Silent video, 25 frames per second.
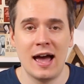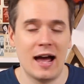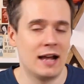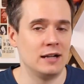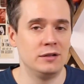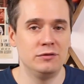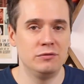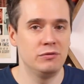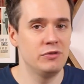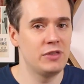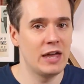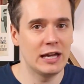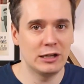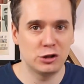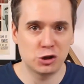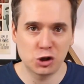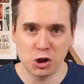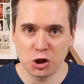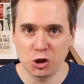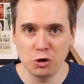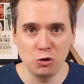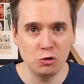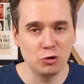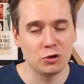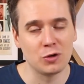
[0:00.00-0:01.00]
and they
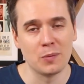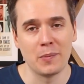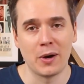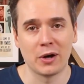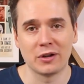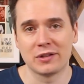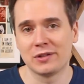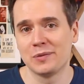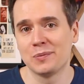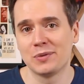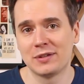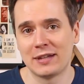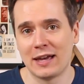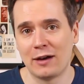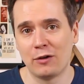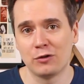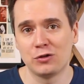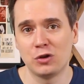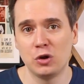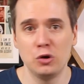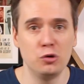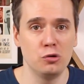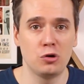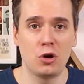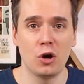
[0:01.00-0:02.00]
choose amongst themselves
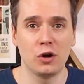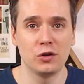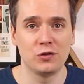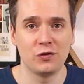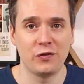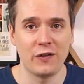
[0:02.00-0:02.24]
who goes